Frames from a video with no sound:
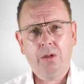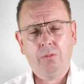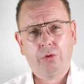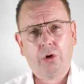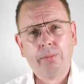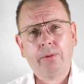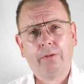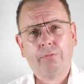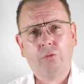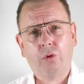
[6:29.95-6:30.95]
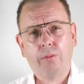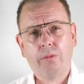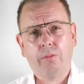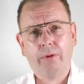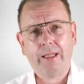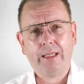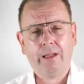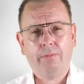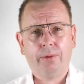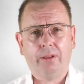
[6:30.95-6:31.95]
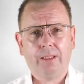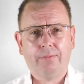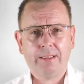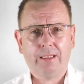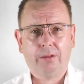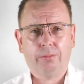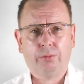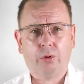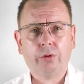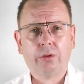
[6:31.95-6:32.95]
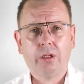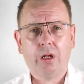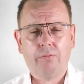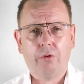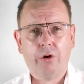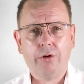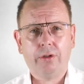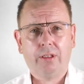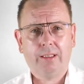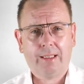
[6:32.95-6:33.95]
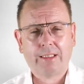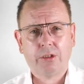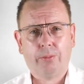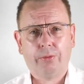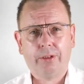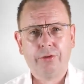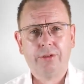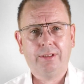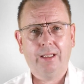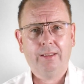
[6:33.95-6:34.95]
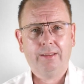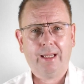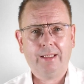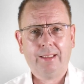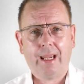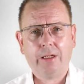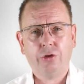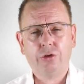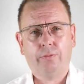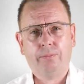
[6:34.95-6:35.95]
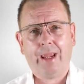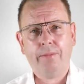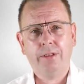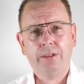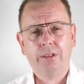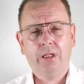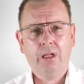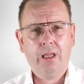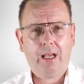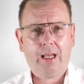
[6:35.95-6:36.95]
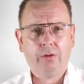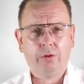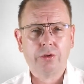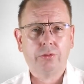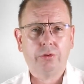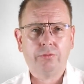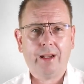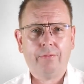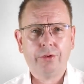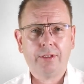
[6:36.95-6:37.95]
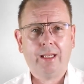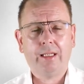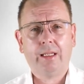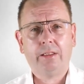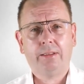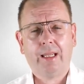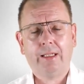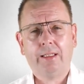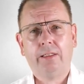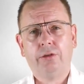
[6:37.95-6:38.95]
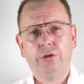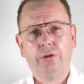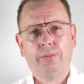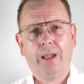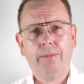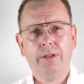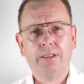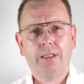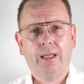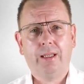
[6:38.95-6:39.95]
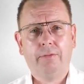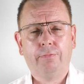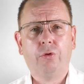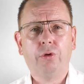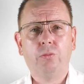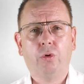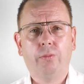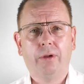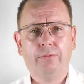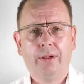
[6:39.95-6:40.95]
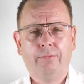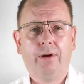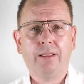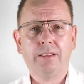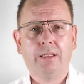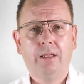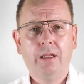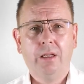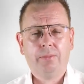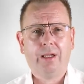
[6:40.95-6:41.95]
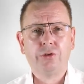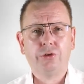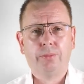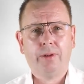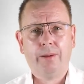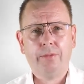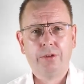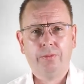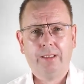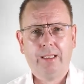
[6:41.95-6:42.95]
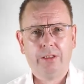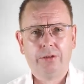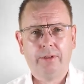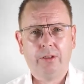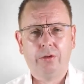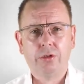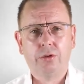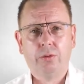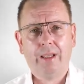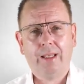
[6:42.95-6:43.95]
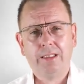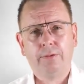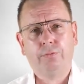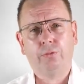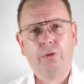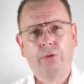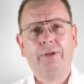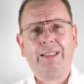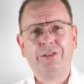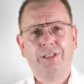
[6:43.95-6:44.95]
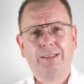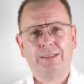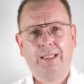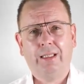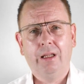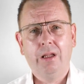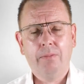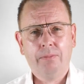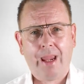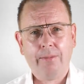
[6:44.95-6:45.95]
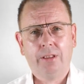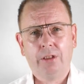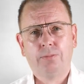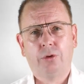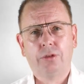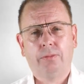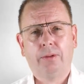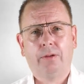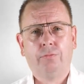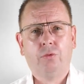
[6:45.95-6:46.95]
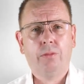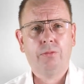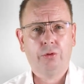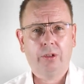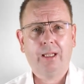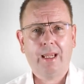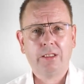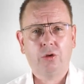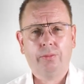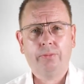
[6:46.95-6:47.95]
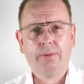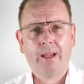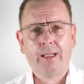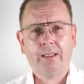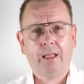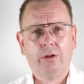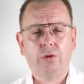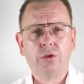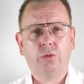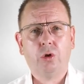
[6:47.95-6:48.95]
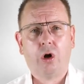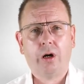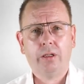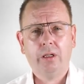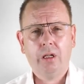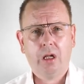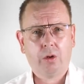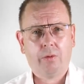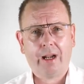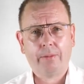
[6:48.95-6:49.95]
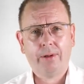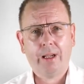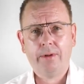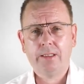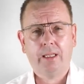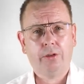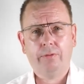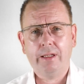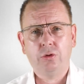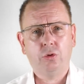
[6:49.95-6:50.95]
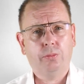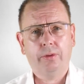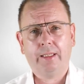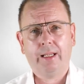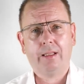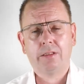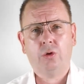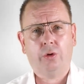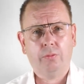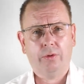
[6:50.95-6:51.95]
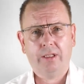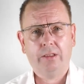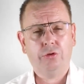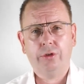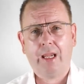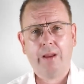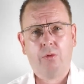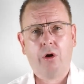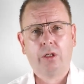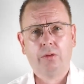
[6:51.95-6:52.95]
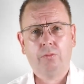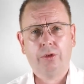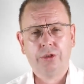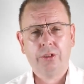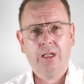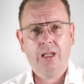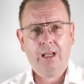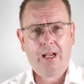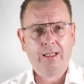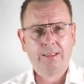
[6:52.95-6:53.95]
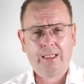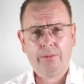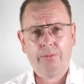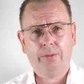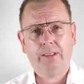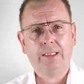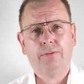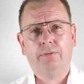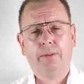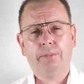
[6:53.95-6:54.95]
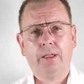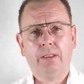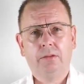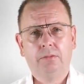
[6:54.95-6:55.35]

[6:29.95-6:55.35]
With our platform, we have built every single product around taxi operators' day-to-day use of payments, and also the drivers' day-to-day use of payments. And then furthermore, we've advanced passenger payments within the industry also. It is a full 360 payment dispersal platform utilizing open banking and also card acquiring payments. And there is nobody else within the UK market which has the capabilities of Lynkpay.